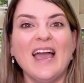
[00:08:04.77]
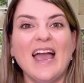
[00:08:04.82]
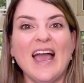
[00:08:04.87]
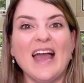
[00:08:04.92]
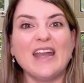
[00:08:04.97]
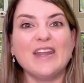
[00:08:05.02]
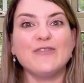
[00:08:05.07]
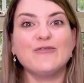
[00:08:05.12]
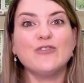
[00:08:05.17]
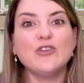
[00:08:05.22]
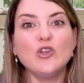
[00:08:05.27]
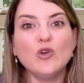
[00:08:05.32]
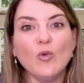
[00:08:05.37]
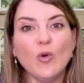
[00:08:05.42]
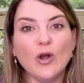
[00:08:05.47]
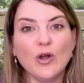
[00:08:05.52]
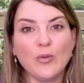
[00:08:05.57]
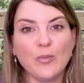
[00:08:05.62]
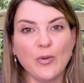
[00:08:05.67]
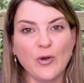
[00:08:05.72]
And if you
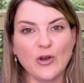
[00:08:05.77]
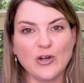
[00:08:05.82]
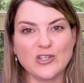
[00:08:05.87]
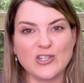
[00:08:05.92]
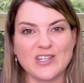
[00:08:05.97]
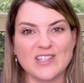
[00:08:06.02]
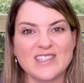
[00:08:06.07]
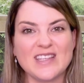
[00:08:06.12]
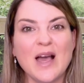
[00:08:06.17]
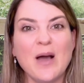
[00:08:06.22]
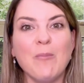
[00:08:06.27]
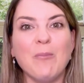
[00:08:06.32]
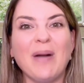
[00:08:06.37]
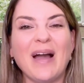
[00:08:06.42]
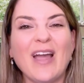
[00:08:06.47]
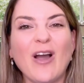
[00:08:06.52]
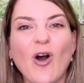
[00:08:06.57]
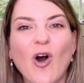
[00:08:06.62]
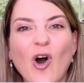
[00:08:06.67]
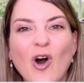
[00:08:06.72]
want to purchase
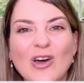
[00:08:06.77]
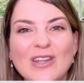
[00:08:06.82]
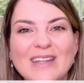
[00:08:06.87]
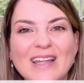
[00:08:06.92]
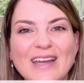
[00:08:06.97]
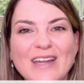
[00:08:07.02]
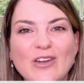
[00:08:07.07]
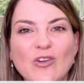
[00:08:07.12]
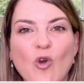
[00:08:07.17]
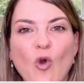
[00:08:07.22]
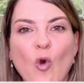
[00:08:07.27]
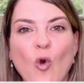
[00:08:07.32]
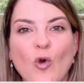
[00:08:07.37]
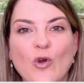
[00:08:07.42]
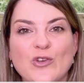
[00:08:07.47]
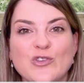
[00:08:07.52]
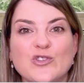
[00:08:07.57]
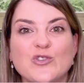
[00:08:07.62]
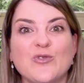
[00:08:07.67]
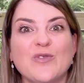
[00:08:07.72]
my online
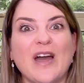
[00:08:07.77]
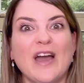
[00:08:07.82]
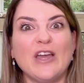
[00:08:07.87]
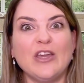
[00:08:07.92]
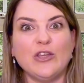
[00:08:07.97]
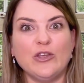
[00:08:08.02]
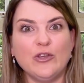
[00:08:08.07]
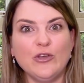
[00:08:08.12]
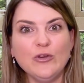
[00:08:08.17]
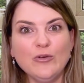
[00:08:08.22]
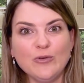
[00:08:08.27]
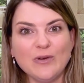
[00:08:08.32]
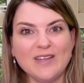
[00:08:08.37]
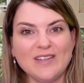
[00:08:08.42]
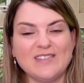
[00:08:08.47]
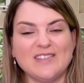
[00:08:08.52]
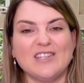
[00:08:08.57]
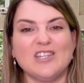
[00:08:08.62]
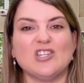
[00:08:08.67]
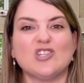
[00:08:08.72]
course so that you
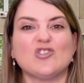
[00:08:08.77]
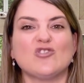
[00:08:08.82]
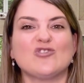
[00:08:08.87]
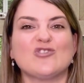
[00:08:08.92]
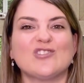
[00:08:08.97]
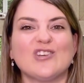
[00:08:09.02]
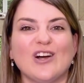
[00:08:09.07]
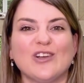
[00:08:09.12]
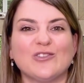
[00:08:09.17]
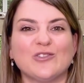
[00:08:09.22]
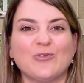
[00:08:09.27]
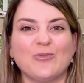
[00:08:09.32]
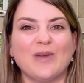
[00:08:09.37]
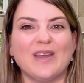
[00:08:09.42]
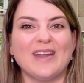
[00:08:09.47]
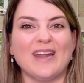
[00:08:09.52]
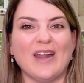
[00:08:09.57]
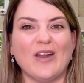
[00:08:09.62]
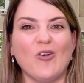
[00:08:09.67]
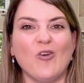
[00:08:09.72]
can teach your child to
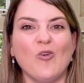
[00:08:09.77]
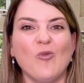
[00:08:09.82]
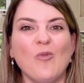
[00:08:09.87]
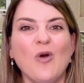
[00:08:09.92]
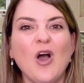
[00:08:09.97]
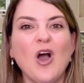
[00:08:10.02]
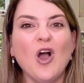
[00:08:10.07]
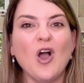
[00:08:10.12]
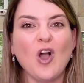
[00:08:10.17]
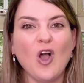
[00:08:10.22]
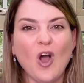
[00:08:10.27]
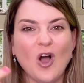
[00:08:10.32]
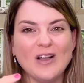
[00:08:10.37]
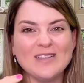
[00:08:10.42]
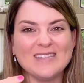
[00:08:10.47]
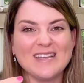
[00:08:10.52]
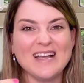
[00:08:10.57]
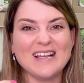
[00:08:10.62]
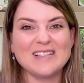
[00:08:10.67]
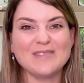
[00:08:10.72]
read at home,
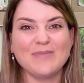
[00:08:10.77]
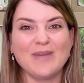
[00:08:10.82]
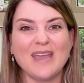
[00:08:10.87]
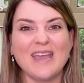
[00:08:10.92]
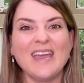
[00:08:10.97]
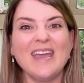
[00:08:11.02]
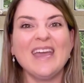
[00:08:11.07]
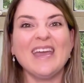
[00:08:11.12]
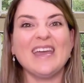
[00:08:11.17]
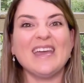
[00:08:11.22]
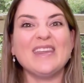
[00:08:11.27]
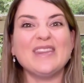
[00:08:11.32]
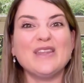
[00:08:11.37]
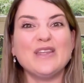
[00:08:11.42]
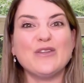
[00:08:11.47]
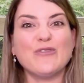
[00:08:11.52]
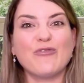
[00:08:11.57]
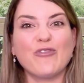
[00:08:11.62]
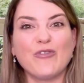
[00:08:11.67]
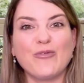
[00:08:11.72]
contact me in the
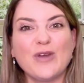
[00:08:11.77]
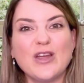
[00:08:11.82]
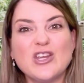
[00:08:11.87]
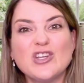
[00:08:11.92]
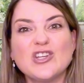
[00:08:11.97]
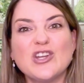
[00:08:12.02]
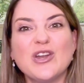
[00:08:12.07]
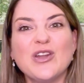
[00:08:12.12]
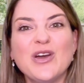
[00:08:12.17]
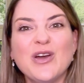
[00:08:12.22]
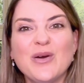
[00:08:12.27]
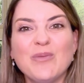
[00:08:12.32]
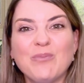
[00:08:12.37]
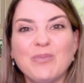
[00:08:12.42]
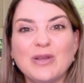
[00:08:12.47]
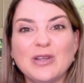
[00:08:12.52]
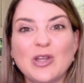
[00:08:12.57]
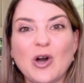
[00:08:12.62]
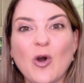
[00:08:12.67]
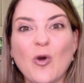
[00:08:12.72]
information
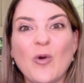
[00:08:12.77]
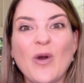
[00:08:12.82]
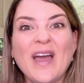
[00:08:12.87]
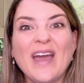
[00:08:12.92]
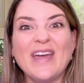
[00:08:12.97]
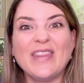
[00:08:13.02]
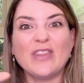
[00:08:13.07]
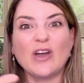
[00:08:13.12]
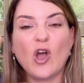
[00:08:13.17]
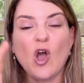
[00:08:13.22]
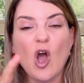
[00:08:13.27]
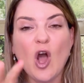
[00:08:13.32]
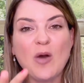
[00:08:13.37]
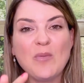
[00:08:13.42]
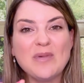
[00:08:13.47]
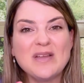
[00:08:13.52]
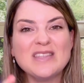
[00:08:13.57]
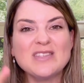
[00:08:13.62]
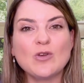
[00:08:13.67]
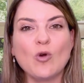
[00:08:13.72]
below in the
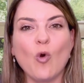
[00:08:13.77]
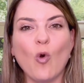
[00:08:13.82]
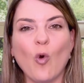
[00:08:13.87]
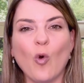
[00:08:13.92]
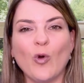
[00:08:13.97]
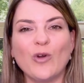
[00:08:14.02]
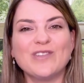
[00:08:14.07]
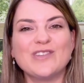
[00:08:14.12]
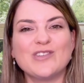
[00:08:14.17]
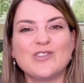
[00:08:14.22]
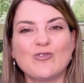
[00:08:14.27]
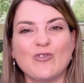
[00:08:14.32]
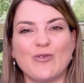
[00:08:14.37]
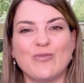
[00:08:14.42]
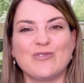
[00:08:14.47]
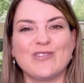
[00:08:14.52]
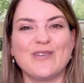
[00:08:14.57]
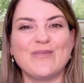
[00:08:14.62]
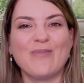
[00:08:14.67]
comments or description box.